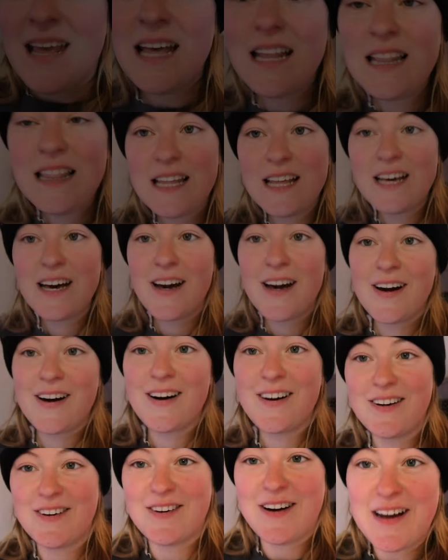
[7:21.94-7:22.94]

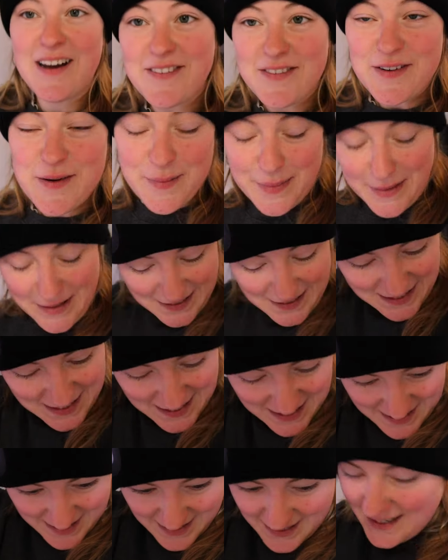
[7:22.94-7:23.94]
Hello,
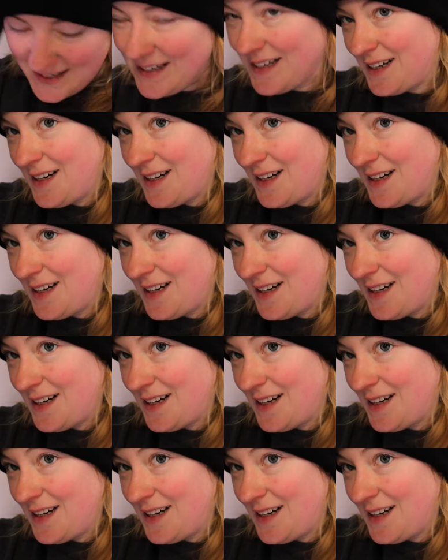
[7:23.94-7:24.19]
everybody.